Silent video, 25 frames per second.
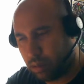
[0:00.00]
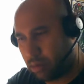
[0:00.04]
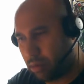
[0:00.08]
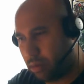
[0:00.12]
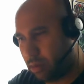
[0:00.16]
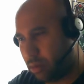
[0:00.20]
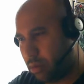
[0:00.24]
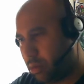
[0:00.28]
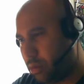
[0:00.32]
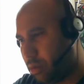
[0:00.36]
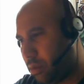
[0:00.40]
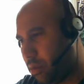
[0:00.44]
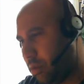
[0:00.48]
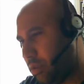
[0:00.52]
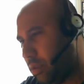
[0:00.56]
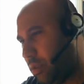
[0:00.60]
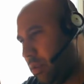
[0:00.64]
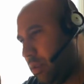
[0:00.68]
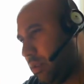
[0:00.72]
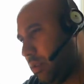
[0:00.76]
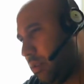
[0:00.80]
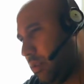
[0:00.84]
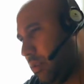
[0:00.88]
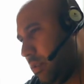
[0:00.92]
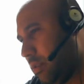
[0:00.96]
Let's see.
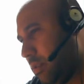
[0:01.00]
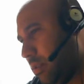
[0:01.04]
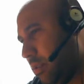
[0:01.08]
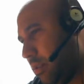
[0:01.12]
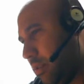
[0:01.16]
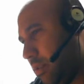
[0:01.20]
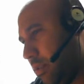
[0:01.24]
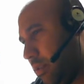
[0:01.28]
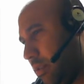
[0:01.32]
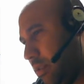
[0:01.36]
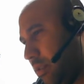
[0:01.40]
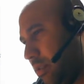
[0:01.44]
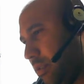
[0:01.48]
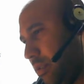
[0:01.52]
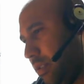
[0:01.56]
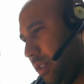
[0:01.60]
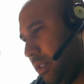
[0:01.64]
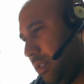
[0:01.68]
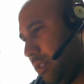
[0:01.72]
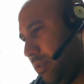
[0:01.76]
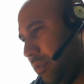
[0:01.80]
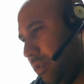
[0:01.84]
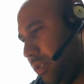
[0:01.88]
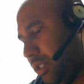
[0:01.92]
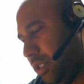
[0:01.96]
I don't like
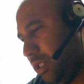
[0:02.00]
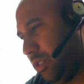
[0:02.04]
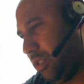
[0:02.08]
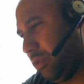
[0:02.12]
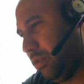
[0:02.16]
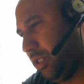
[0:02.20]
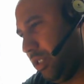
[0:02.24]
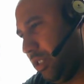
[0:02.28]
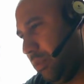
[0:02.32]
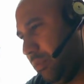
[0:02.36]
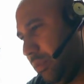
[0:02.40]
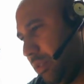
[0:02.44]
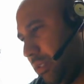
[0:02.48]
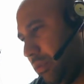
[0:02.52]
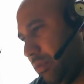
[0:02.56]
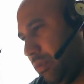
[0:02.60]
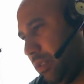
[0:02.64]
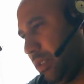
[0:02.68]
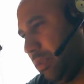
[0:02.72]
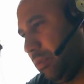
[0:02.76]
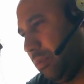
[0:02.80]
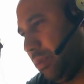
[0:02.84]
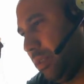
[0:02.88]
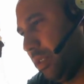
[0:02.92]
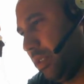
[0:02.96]
to really switch in
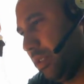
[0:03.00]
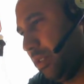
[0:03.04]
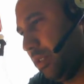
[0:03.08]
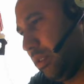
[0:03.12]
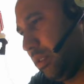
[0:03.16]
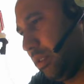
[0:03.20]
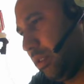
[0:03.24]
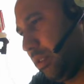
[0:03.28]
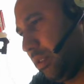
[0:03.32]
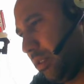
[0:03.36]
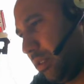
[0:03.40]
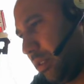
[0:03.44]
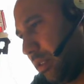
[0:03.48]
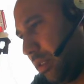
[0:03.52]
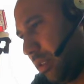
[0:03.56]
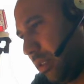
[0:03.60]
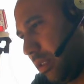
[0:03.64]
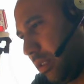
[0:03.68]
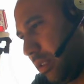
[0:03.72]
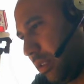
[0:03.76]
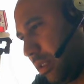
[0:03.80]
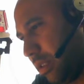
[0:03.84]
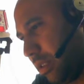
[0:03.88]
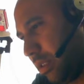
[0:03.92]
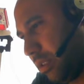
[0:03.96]
between, but I
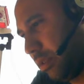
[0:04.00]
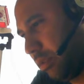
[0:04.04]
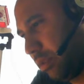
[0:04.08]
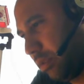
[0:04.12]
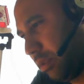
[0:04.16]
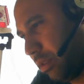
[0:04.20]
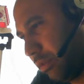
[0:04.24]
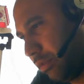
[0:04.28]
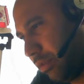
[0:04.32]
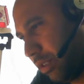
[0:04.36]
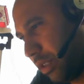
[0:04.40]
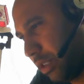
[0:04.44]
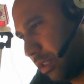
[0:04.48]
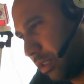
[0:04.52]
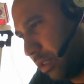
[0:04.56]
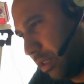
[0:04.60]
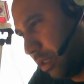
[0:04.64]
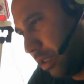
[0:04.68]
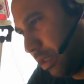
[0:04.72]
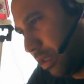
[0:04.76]
kind of want to fix that